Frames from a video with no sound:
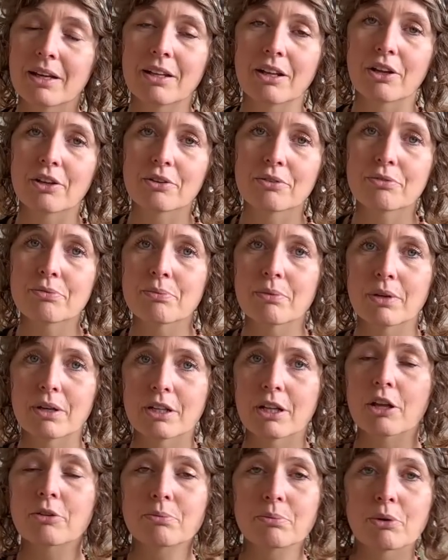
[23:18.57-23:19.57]

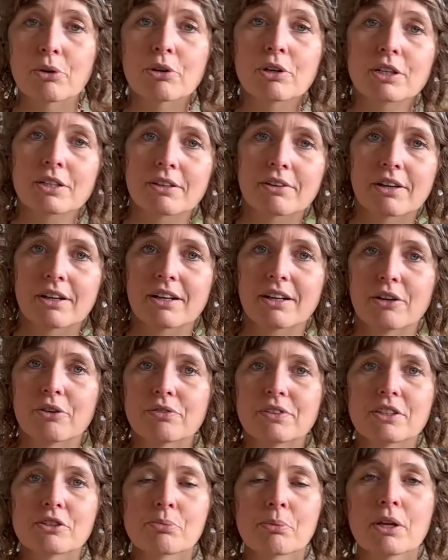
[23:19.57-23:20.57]
lot more
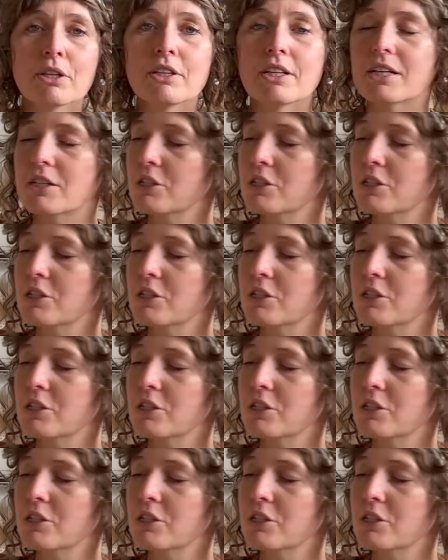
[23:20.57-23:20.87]
of this Monday